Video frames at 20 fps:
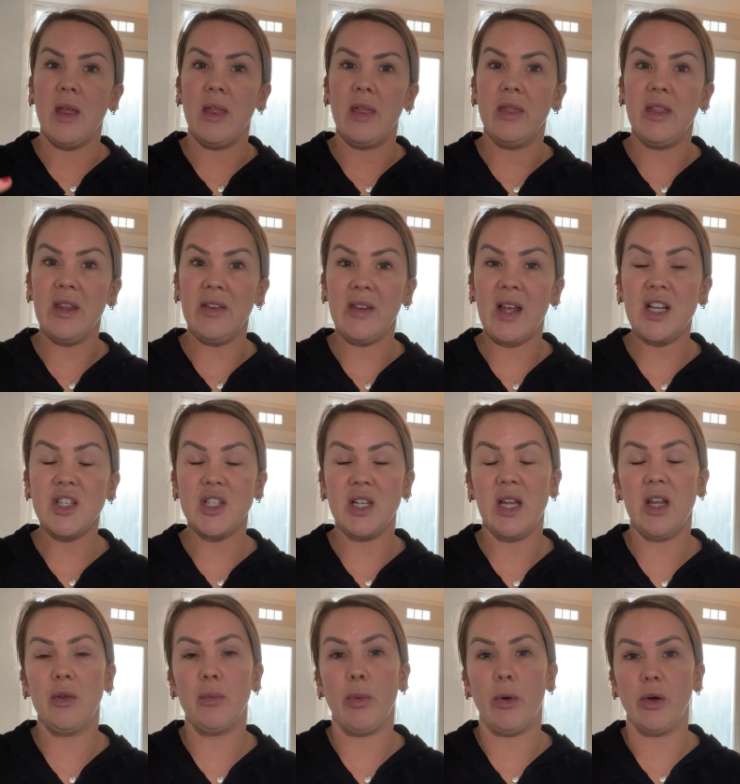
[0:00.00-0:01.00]
This actually
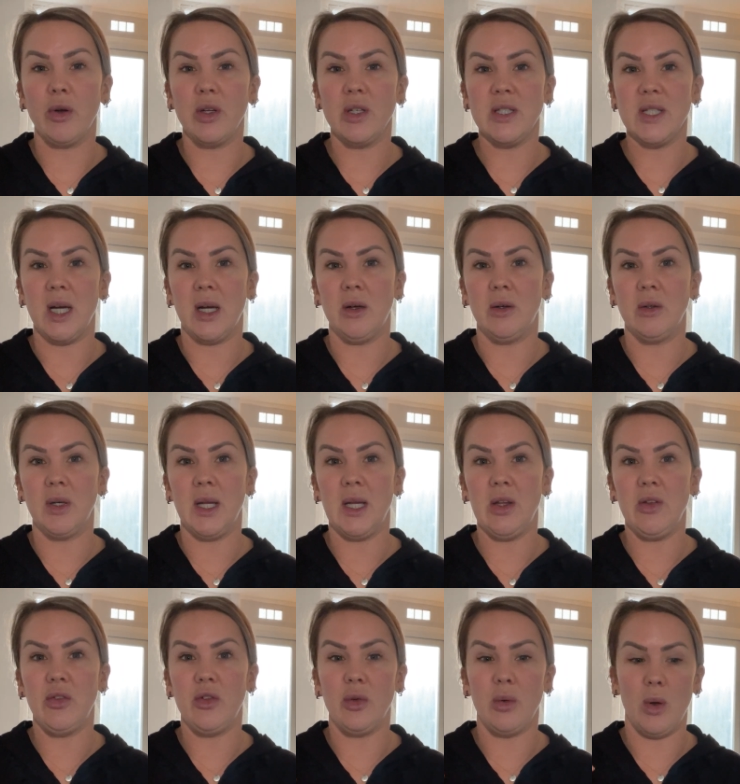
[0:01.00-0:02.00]
has broken down
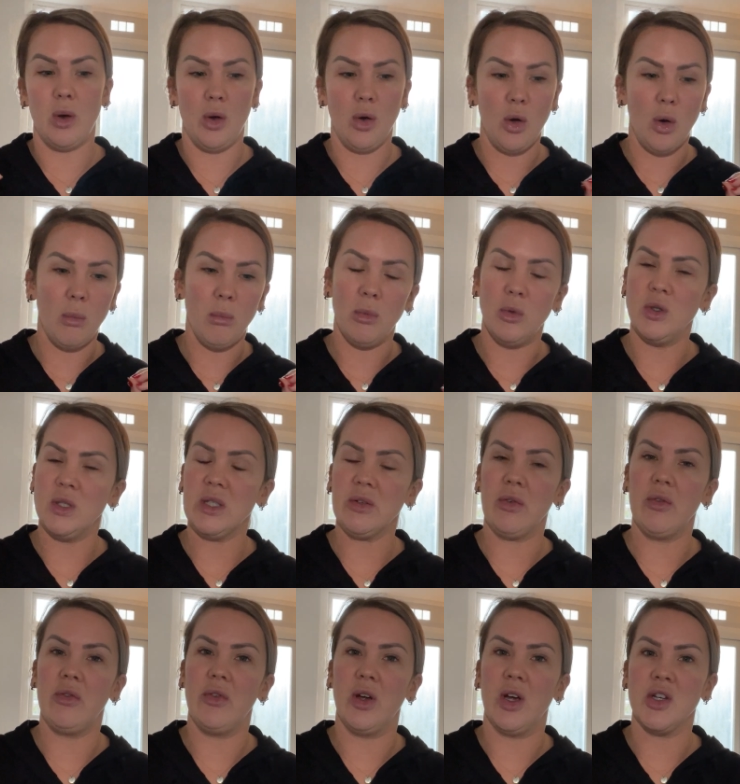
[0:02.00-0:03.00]
into a lot more
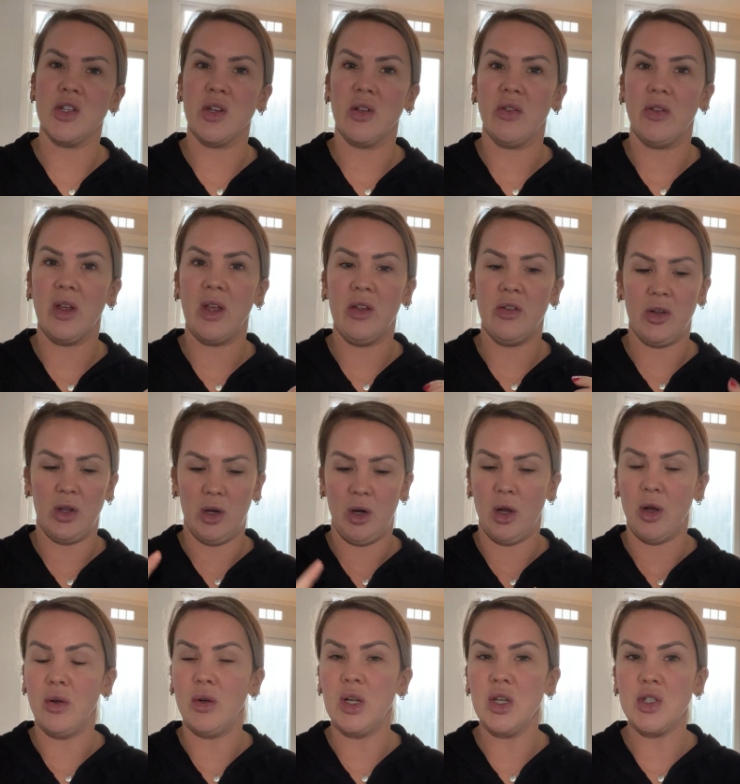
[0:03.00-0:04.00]
different versions. There's a
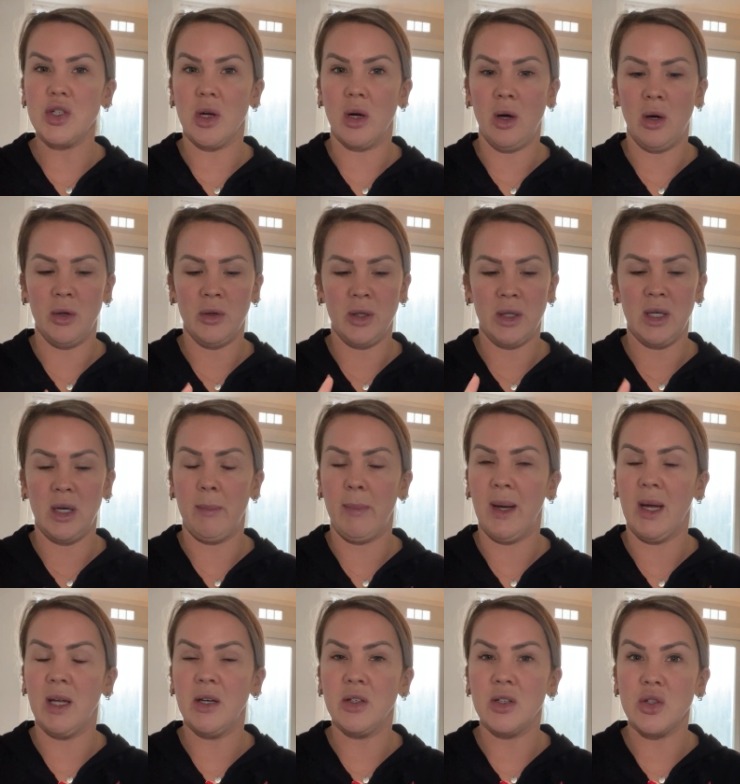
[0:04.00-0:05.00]
lonely child, an
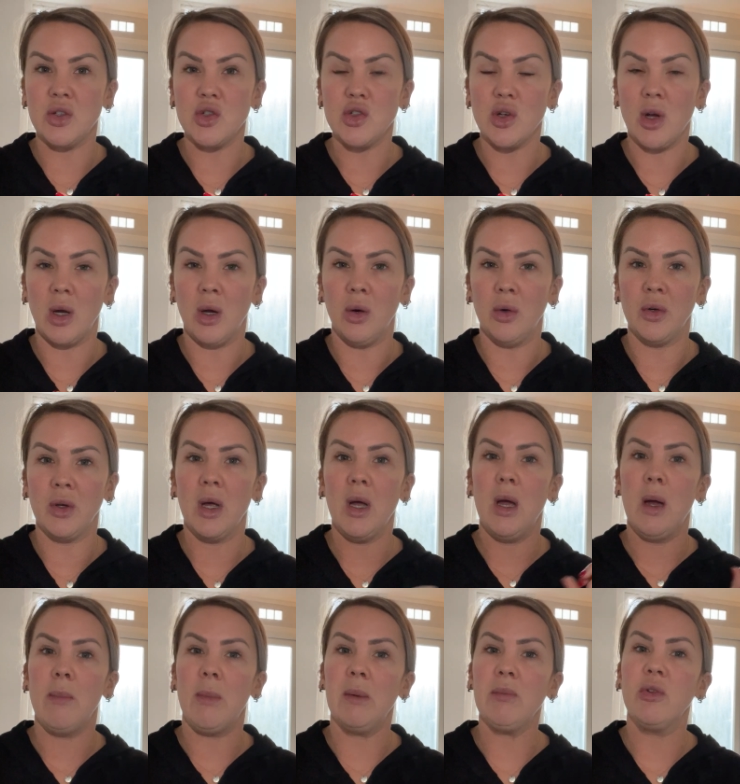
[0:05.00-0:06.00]
abandoned child,
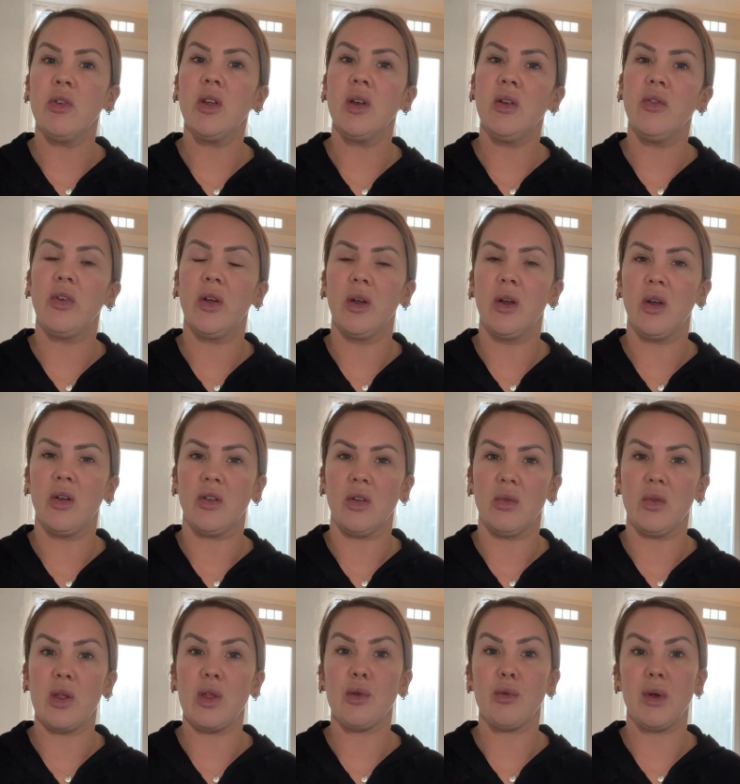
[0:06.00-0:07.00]
but I'm just going to focus
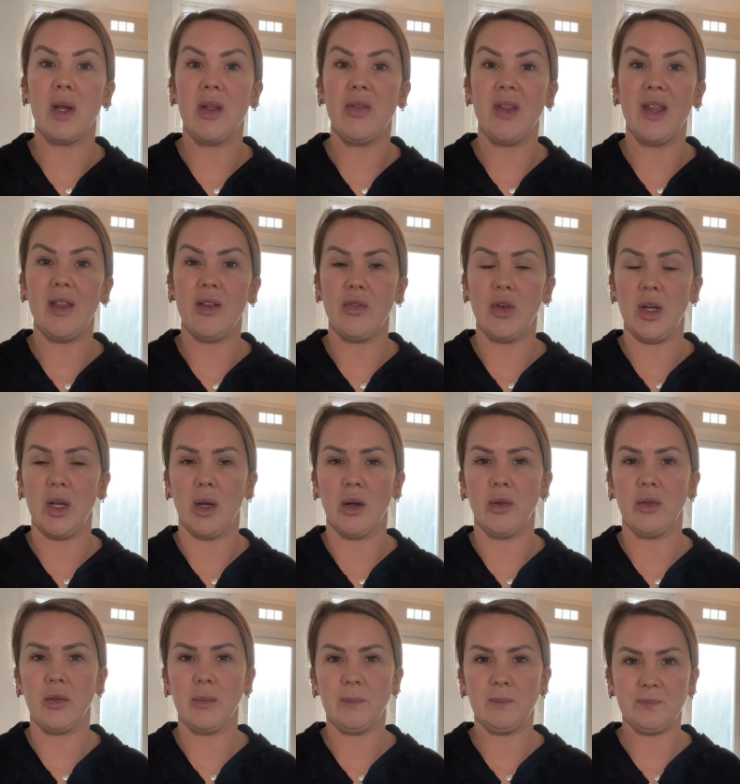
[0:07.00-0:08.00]
on the 3 in these
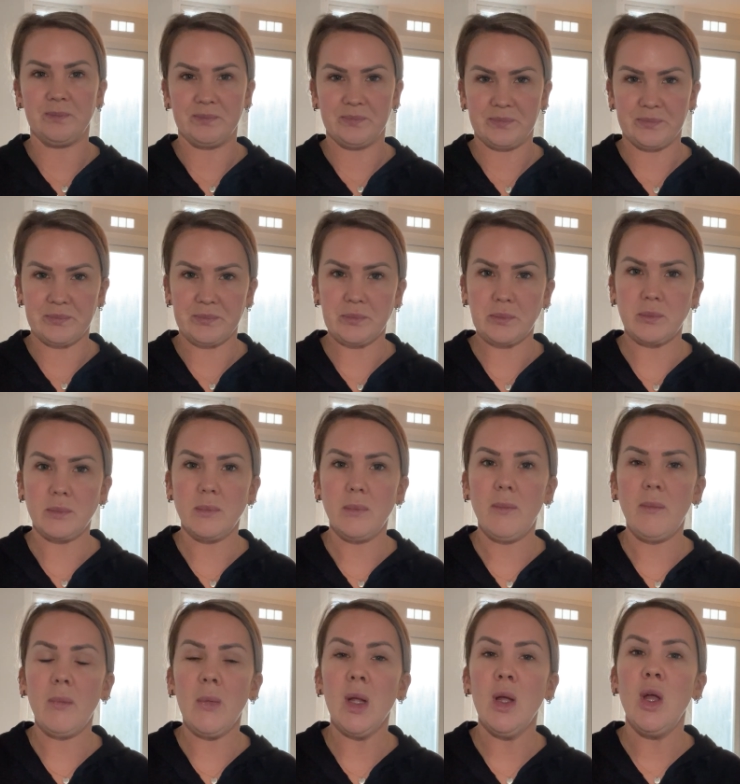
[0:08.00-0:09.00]
videos.
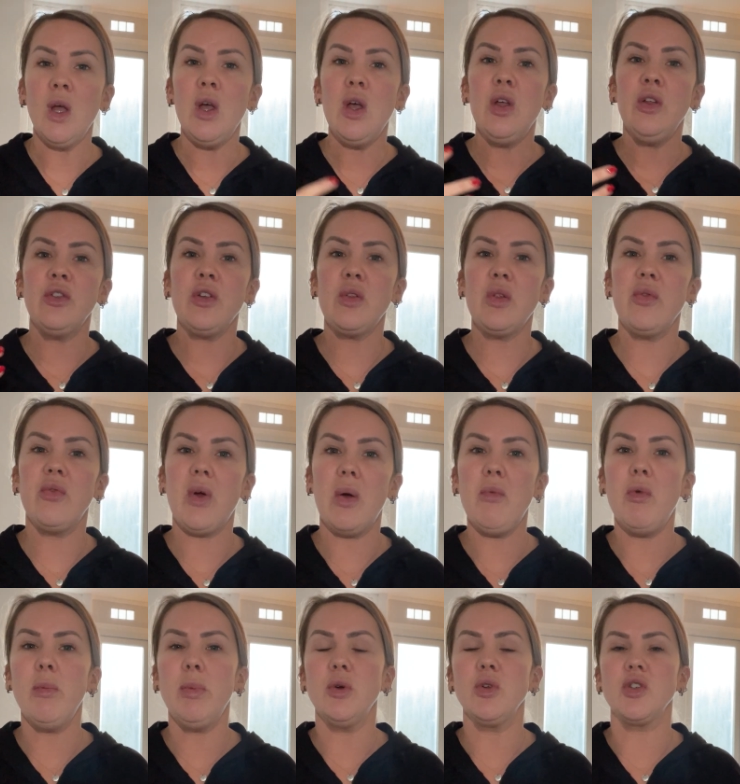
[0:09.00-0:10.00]
So the
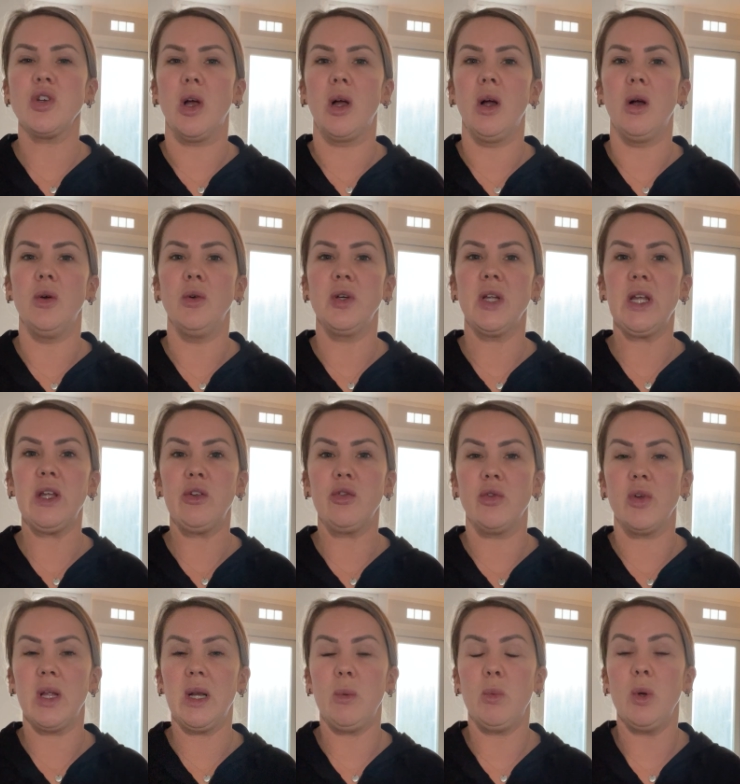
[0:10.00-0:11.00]
vulnerable child is
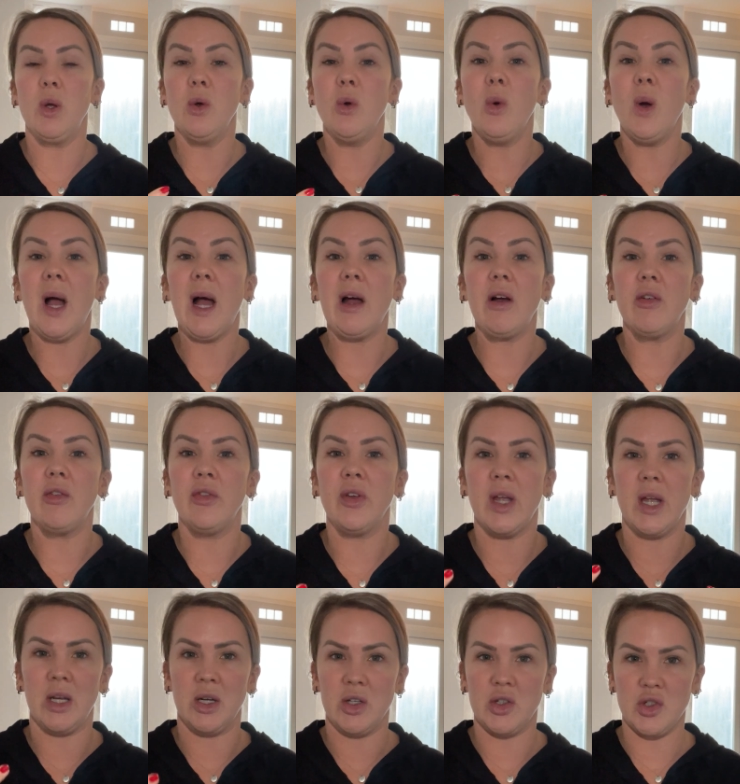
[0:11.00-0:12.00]
really, we all have
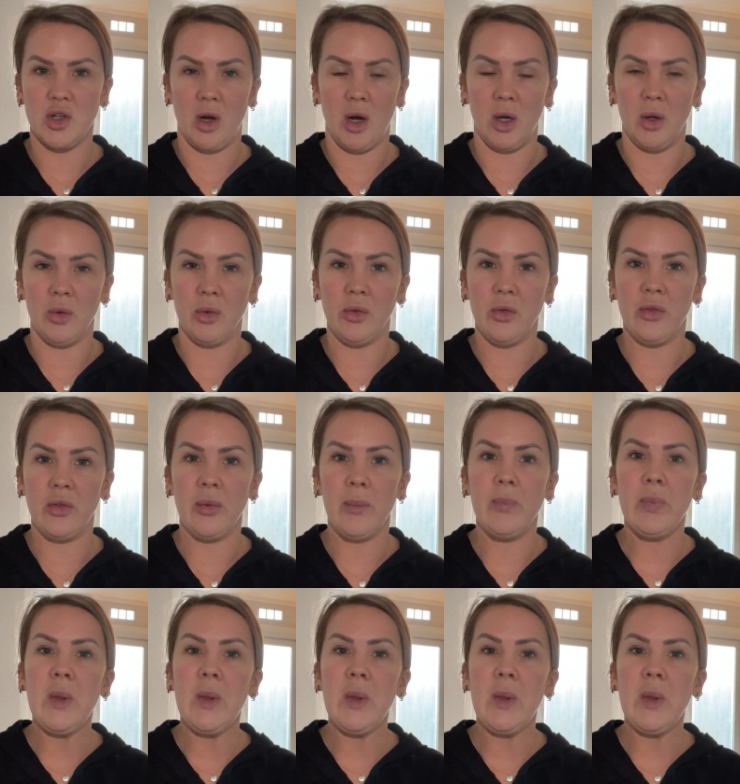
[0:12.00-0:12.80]
inner childs,